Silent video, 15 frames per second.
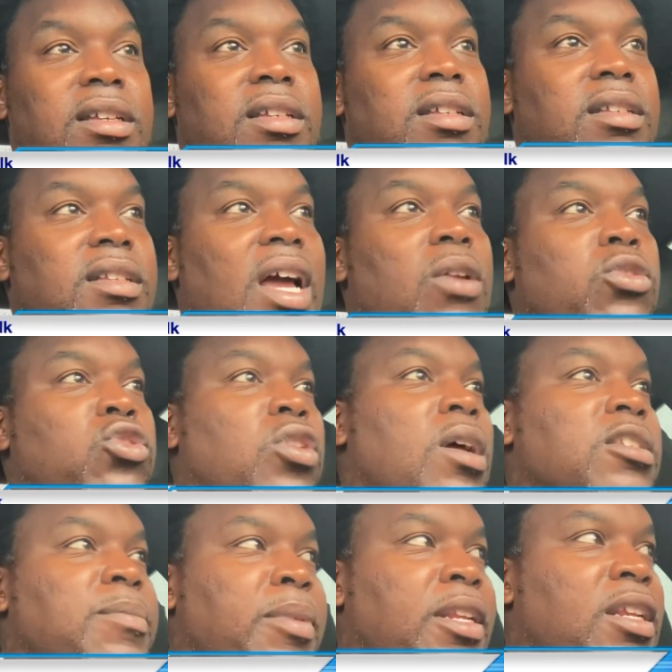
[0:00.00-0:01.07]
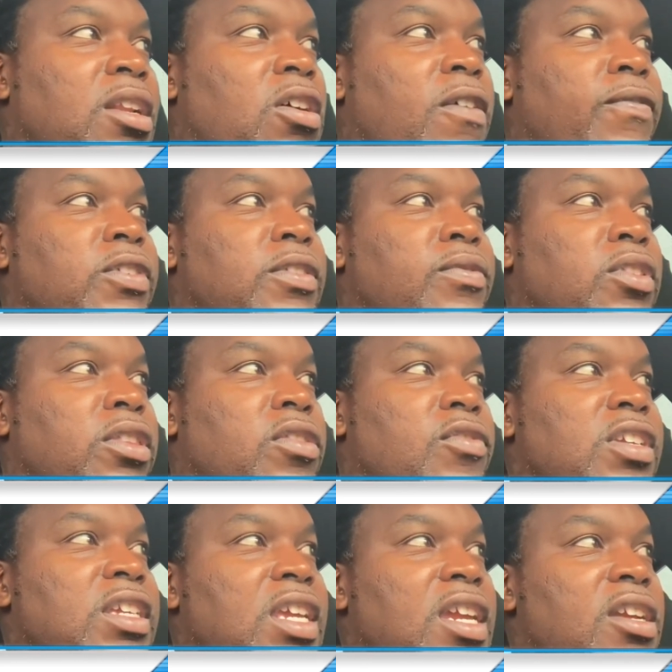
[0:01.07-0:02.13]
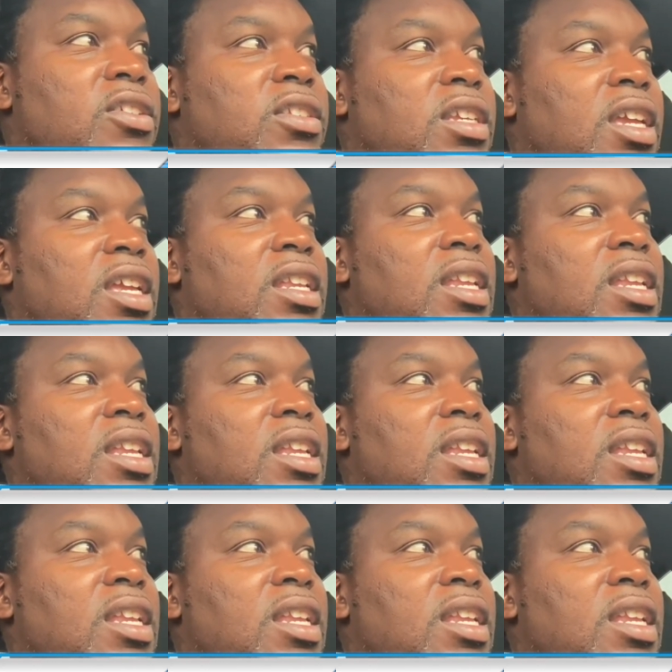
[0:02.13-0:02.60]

Donald Trump's been in office for three years, and